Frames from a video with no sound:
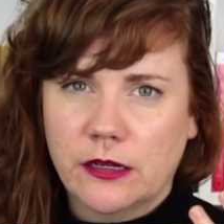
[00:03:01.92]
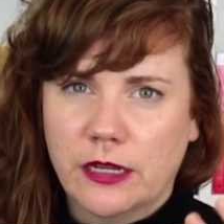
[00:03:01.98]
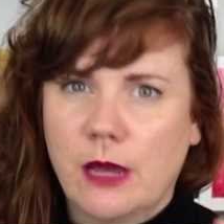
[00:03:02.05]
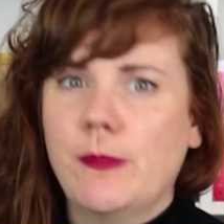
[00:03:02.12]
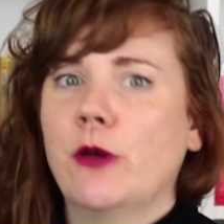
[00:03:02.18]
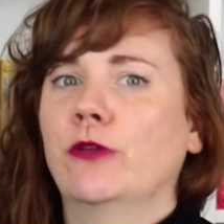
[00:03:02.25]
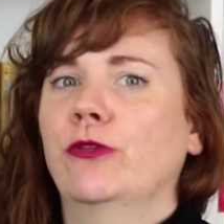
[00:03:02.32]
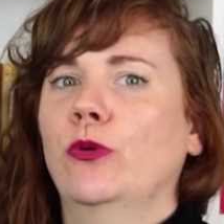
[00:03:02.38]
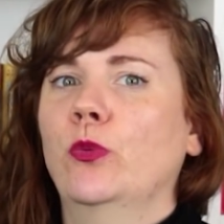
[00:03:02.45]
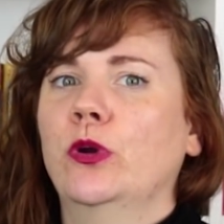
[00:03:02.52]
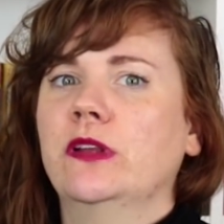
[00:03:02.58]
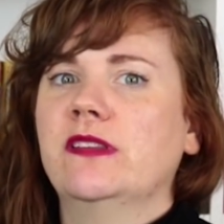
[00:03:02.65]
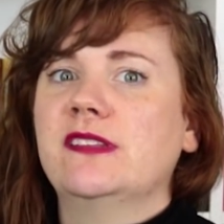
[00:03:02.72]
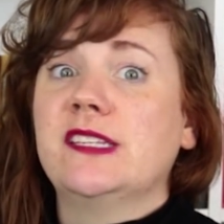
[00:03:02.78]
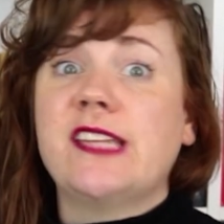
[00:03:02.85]
come out of the
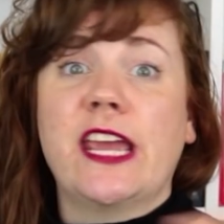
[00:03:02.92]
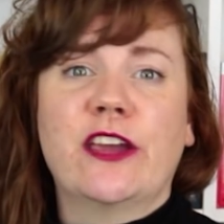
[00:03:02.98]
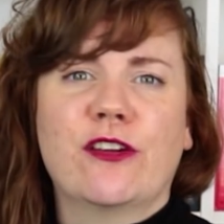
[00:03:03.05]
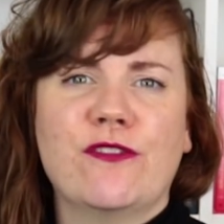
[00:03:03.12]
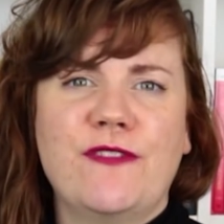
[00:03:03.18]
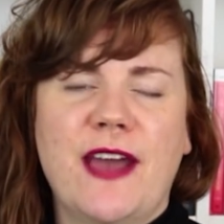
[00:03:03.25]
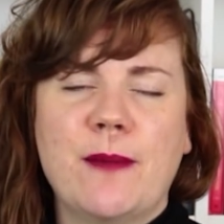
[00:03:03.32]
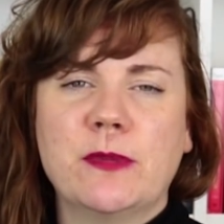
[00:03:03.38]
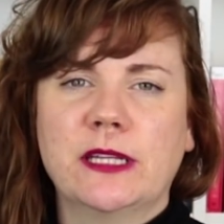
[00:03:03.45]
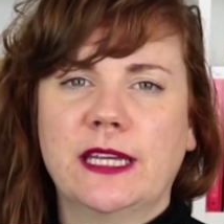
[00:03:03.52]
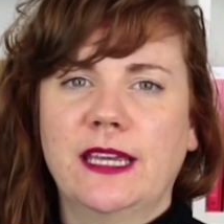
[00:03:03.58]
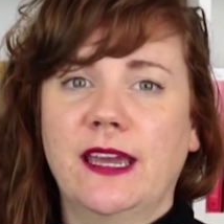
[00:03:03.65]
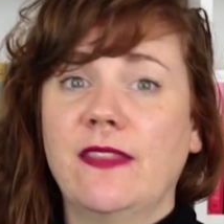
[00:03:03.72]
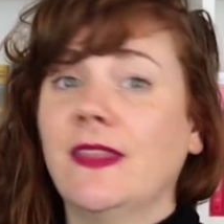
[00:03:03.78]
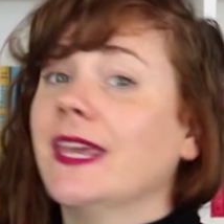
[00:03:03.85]
woods to take her
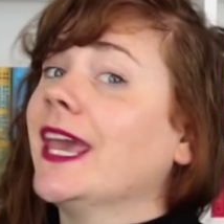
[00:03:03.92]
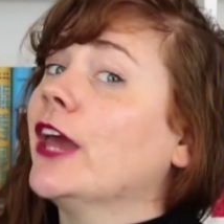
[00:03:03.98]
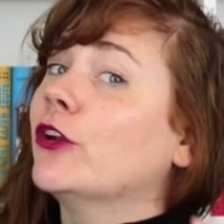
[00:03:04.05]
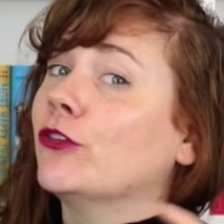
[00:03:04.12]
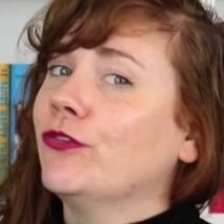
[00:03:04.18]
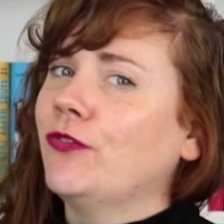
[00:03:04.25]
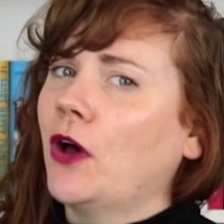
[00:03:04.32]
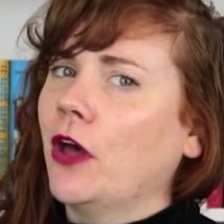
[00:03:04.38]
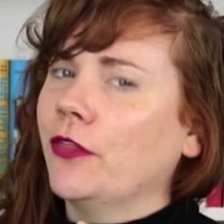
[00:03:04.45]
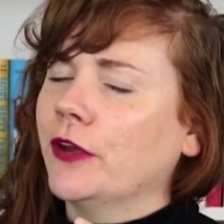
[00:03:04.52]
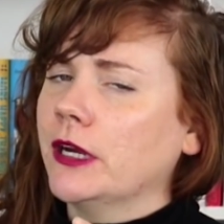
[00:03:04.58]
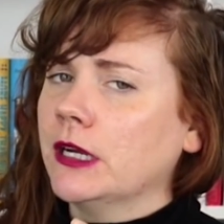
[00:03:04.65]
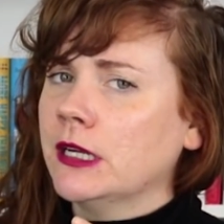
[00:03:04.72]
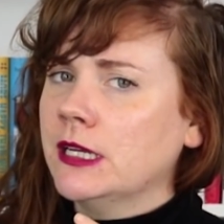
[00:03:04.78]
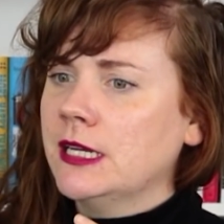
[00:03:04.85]
family, and they get her
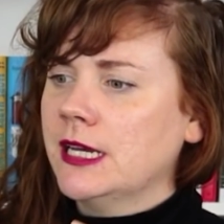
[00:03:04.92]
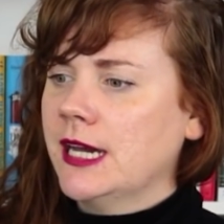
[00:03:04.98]
father.